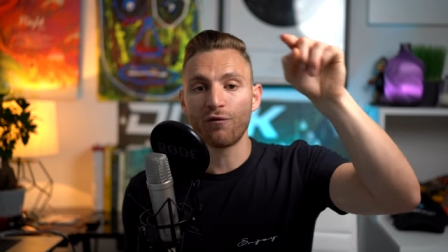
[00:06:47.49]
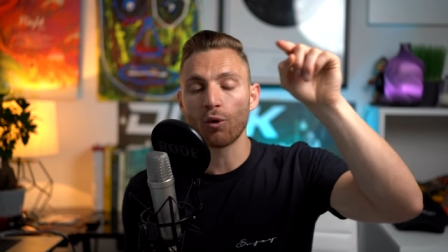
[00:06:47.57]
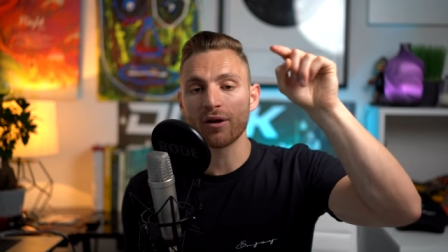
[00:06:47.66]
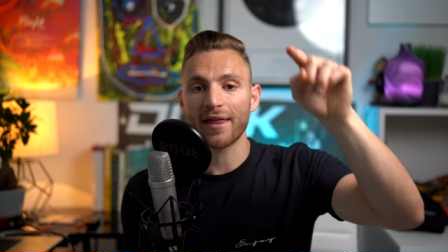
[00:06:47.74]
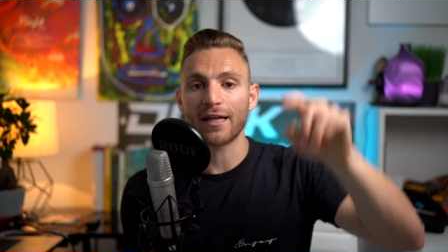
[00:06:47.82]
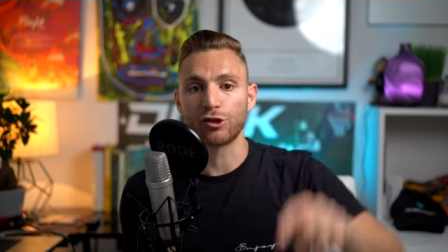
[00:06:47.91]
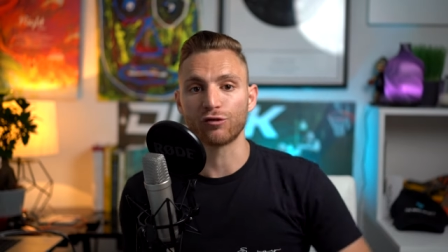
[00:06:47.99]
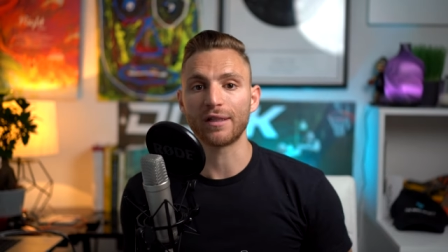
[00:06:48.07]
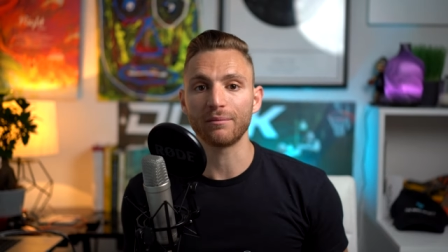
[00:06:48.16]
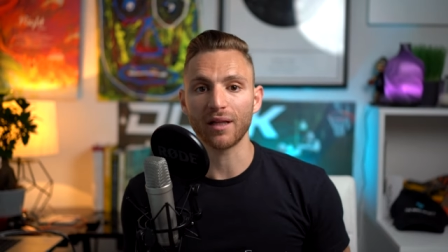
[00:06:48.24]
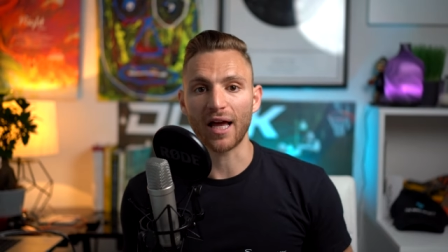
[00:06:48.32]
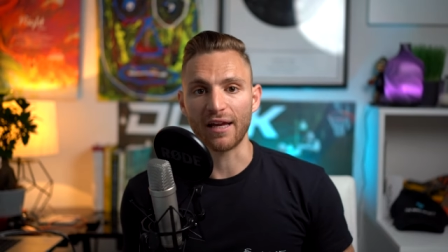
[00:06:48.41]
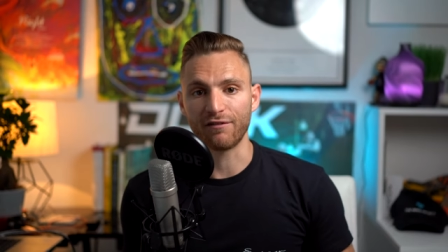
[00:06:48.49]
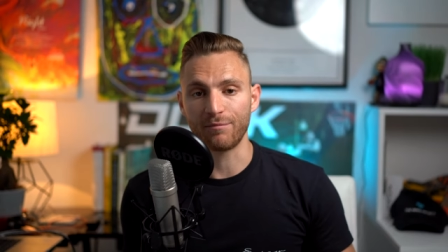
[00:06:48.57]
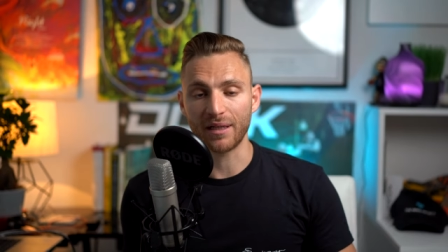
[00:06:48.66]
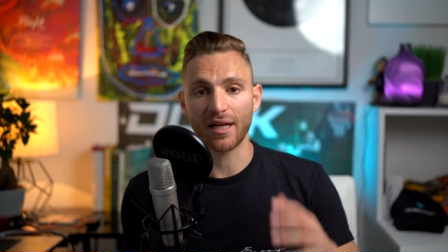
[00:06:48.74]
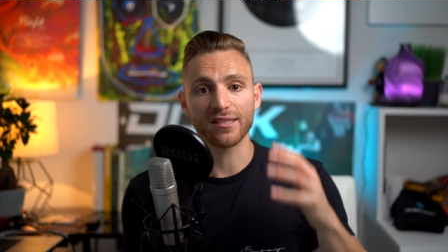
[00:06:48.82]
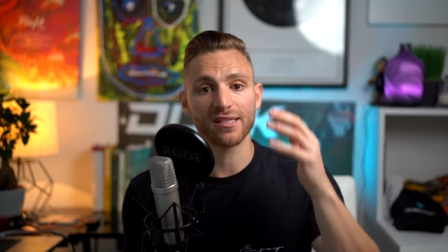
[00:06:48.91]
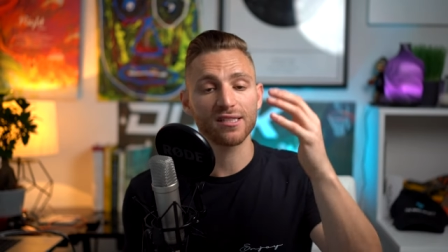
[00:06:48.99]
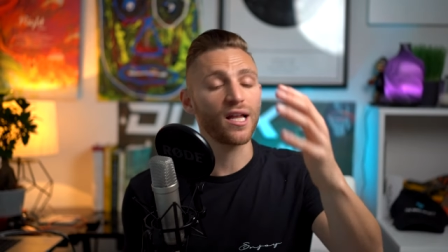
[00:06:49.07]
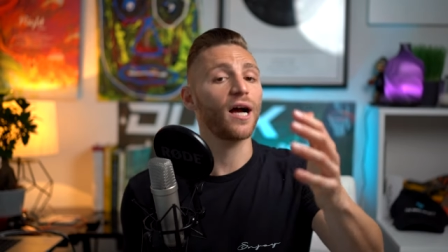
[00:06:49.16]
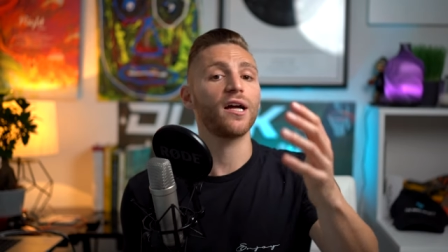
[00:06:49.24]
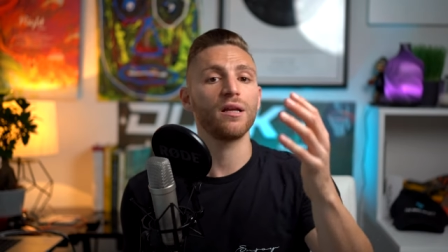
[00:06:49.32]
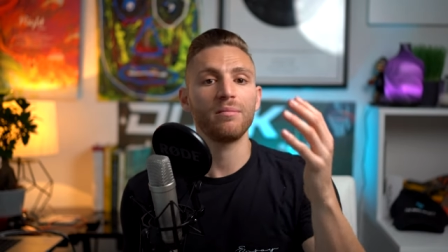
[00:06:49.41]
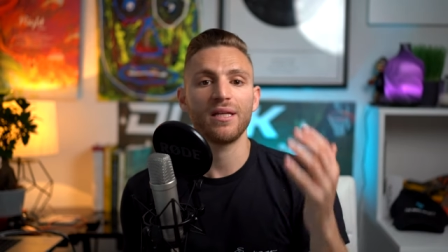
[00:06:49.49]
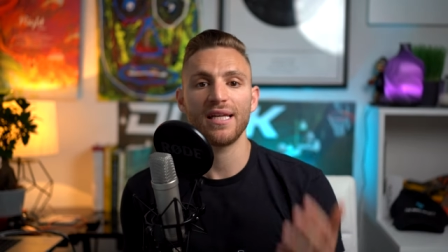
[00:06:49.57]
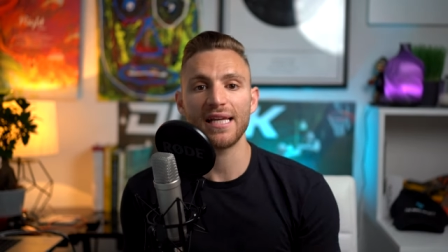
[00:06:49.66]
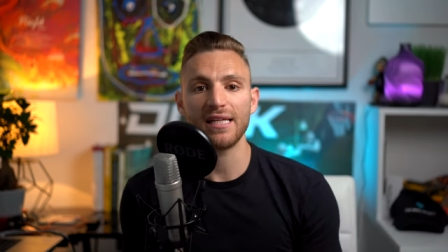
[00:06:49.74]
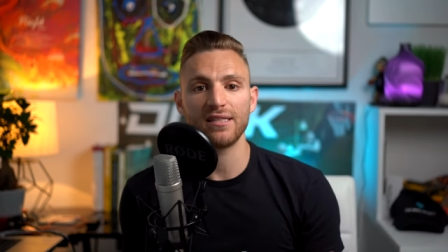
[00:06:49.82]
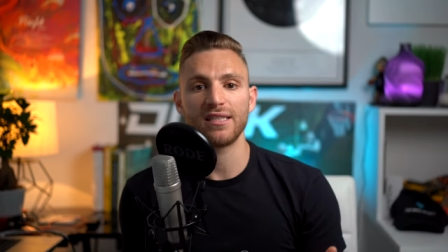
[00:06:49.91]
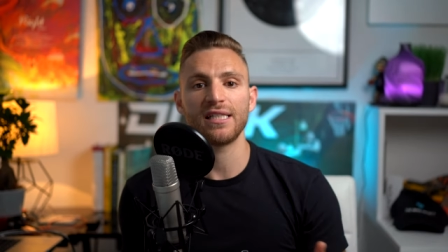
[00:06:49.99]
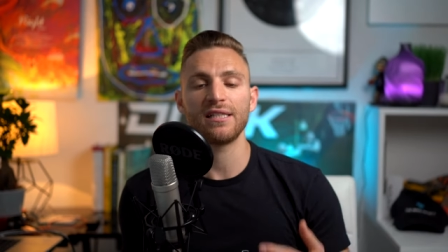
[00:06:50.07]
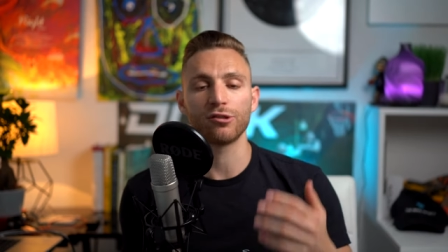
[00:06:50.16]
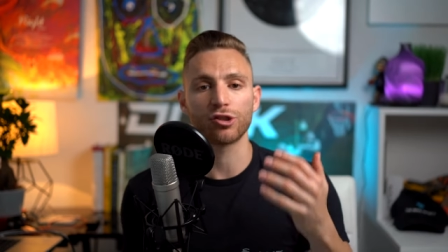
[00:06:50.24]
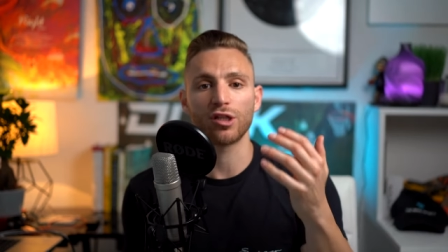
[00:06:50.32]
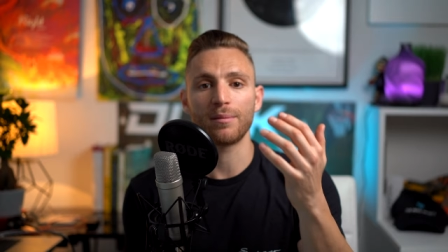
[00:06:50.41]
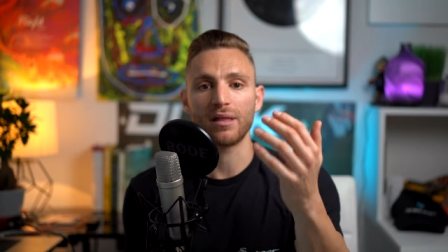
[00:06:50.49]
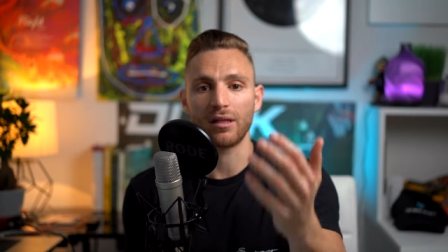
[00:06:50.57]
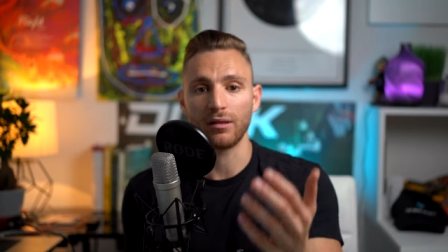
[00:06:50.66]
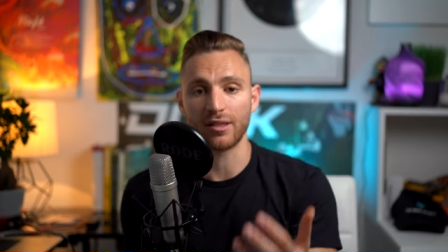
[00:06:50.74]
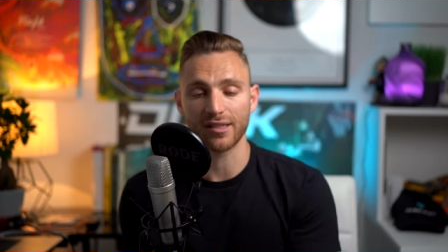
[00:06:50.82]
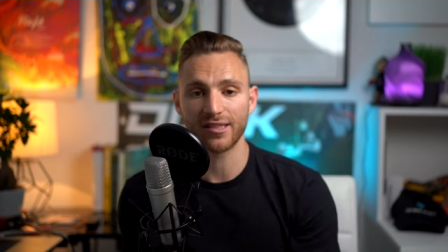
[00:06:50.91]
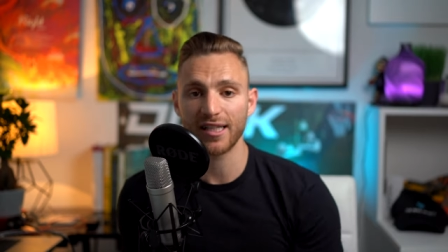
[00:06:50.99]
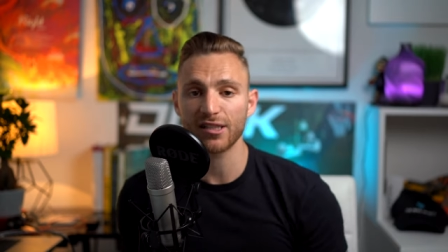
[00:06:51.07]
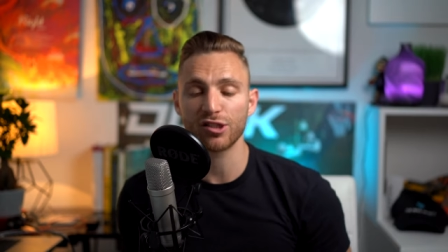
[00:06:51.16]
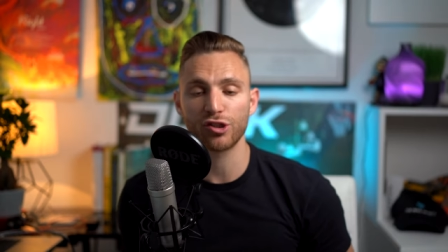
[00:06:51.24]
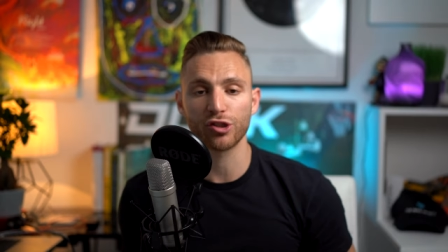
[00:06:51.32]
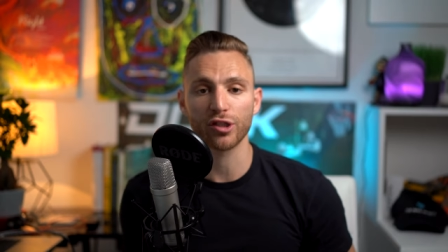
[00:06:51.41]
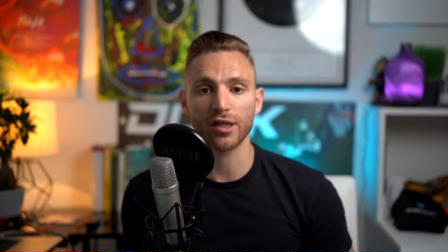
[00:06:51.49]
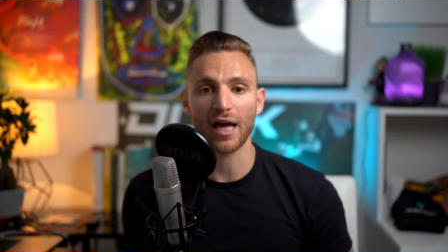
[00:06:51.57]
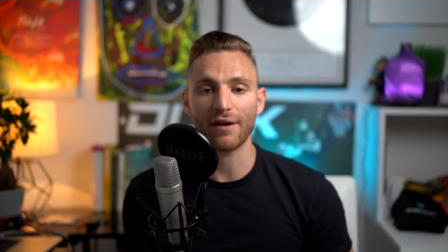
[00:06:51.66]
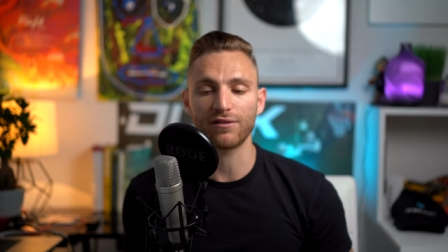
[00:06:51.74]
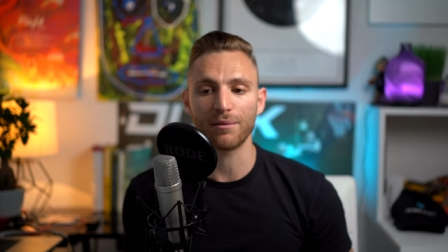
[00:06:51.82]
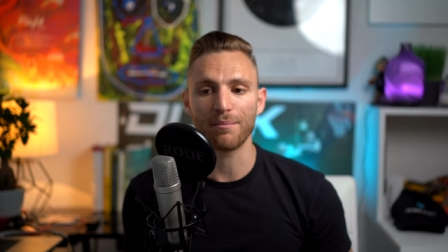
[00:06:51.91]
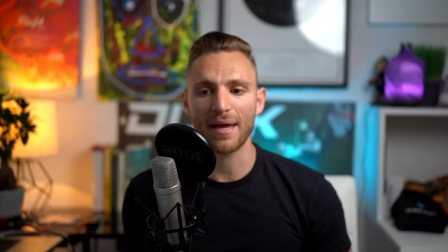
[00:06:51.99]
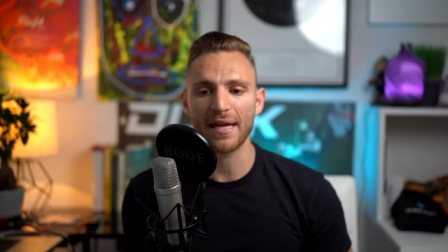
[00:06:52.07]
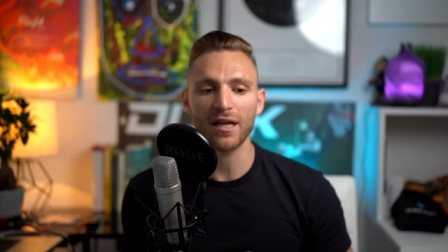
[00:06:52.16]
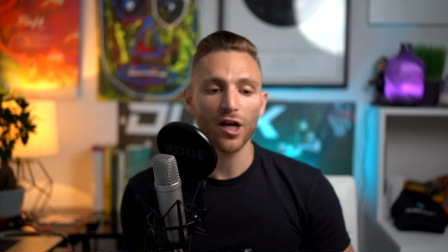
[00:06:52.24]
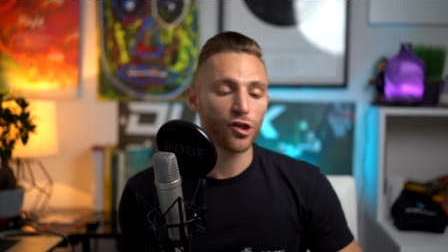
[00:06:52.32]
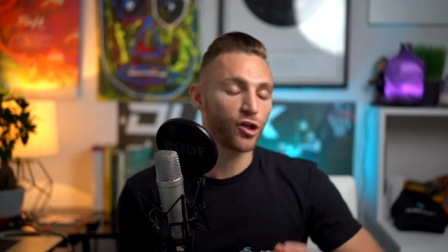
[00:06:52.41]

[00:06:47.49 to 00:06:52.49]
for that dream life because it's not going to be easy. There's going to be decisions you're going to have to make.